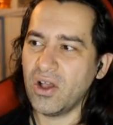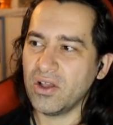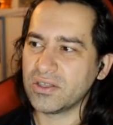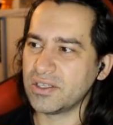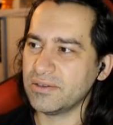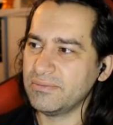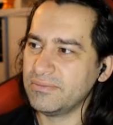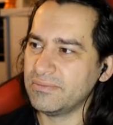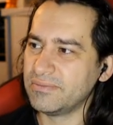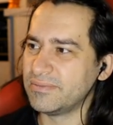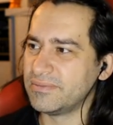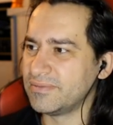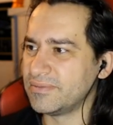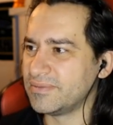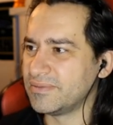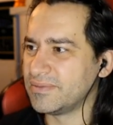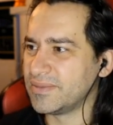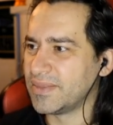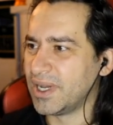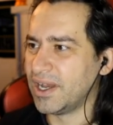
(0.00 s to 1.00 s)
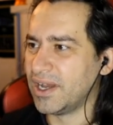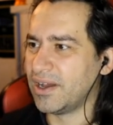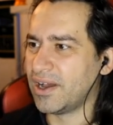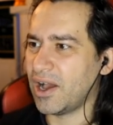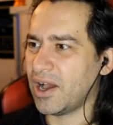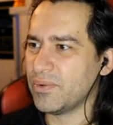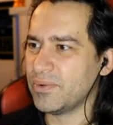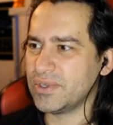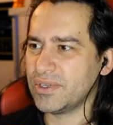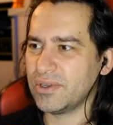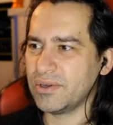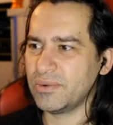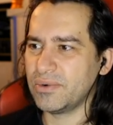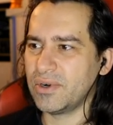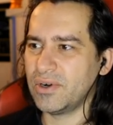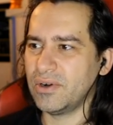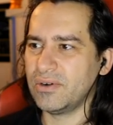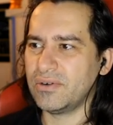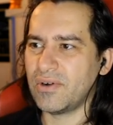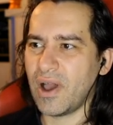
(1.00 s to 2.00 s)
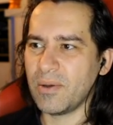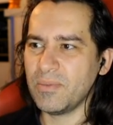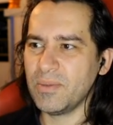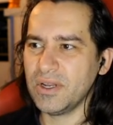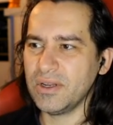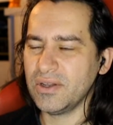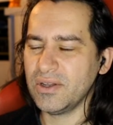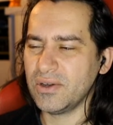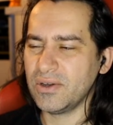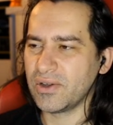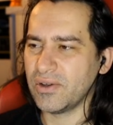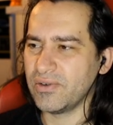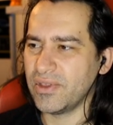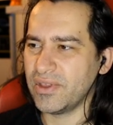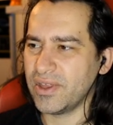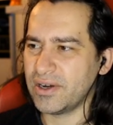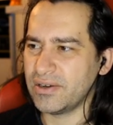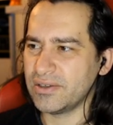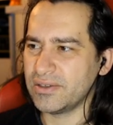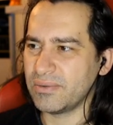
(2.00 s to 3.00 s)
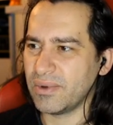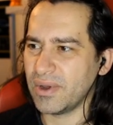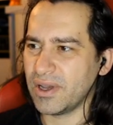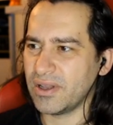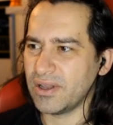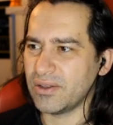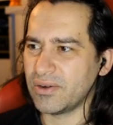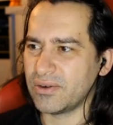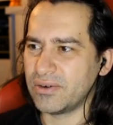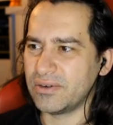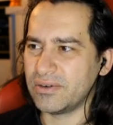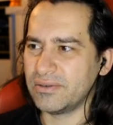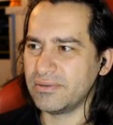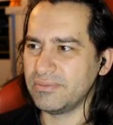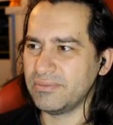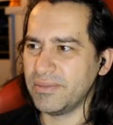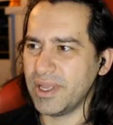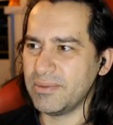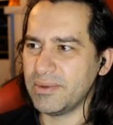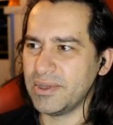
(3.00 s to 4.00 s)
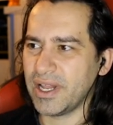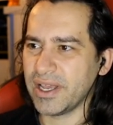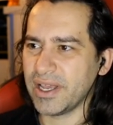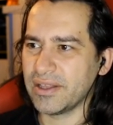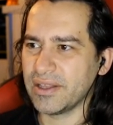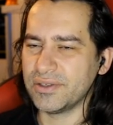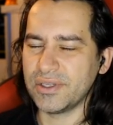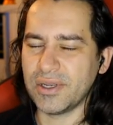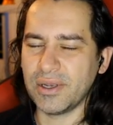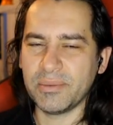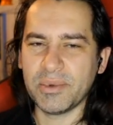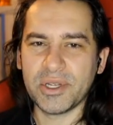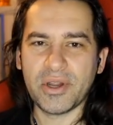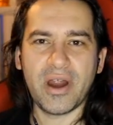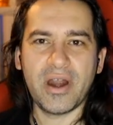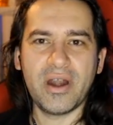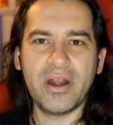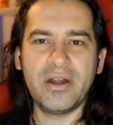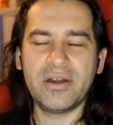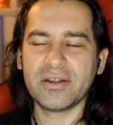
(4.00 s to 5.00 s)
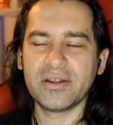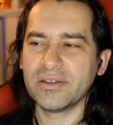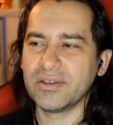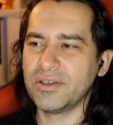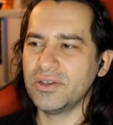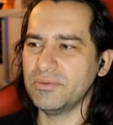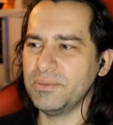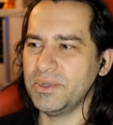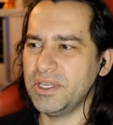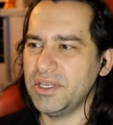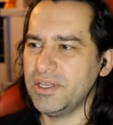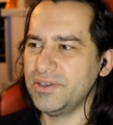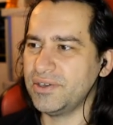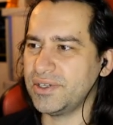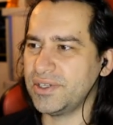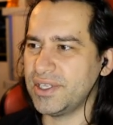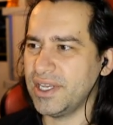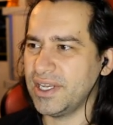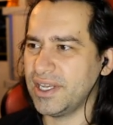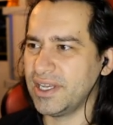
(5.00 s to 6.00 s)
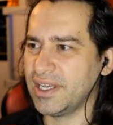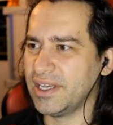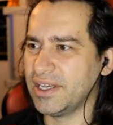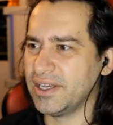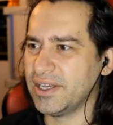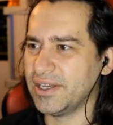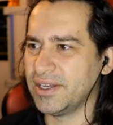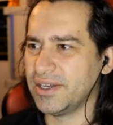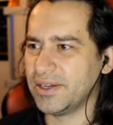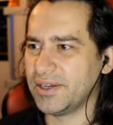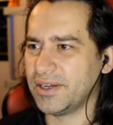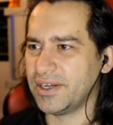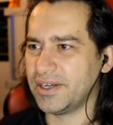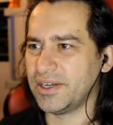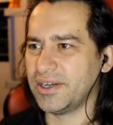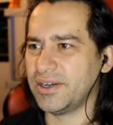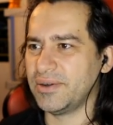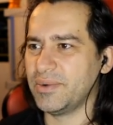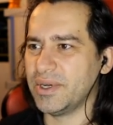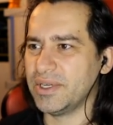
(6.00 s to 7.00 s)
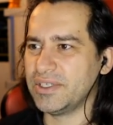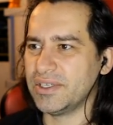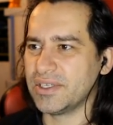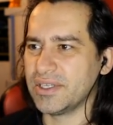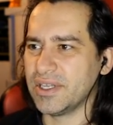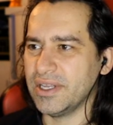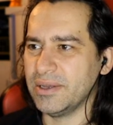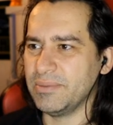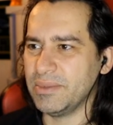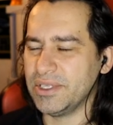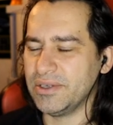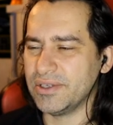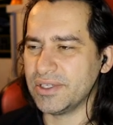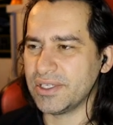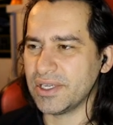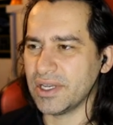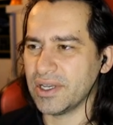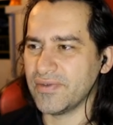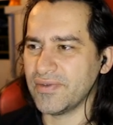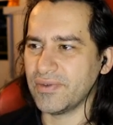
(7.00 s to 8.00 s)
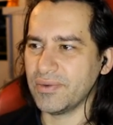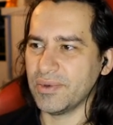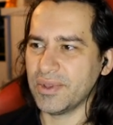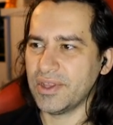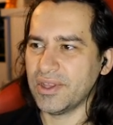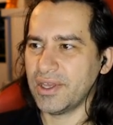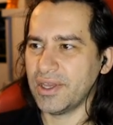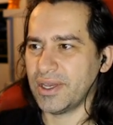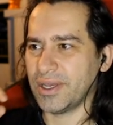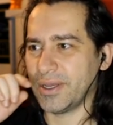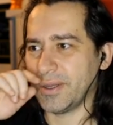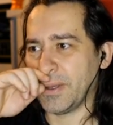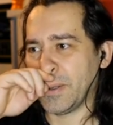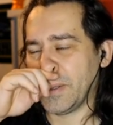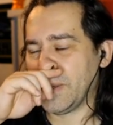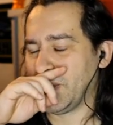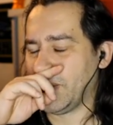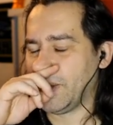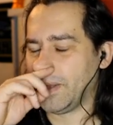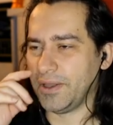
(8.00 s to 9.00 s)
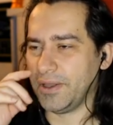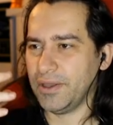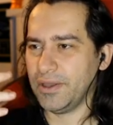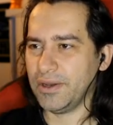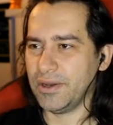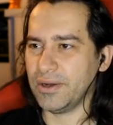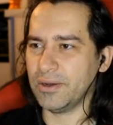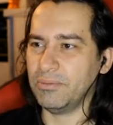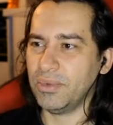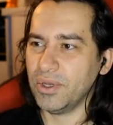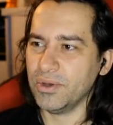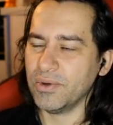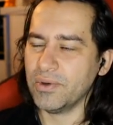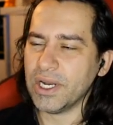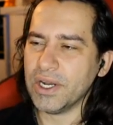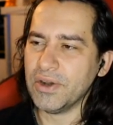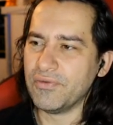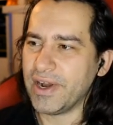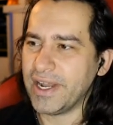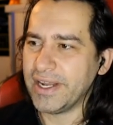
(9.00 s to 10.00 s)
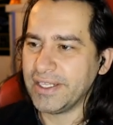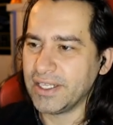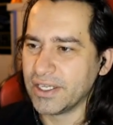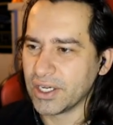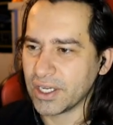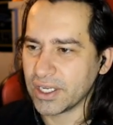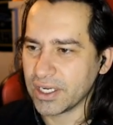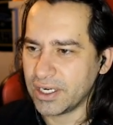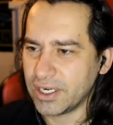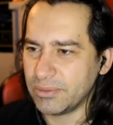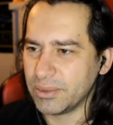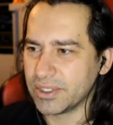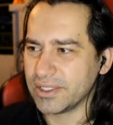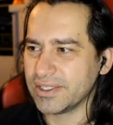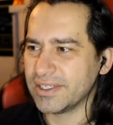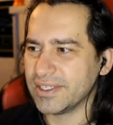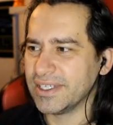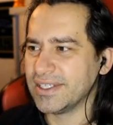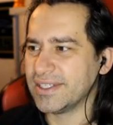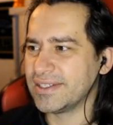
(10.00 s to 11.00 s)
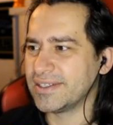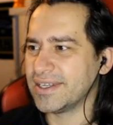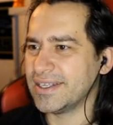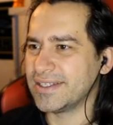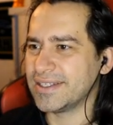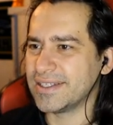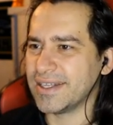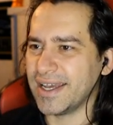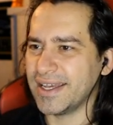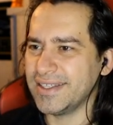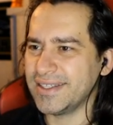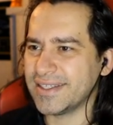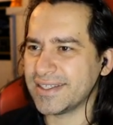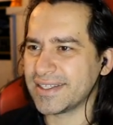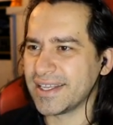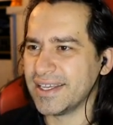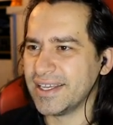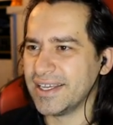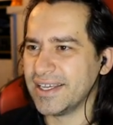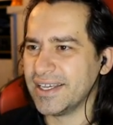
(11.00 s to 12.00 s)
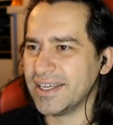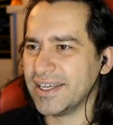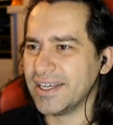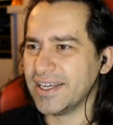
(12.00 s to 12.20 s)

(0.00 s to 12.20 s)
Awesome. I wish there were a Romulan logo there as well, or maybe like the Jem'Hadar could be interesting. Why just limit yourself with you know, blue and red color? But it's nice.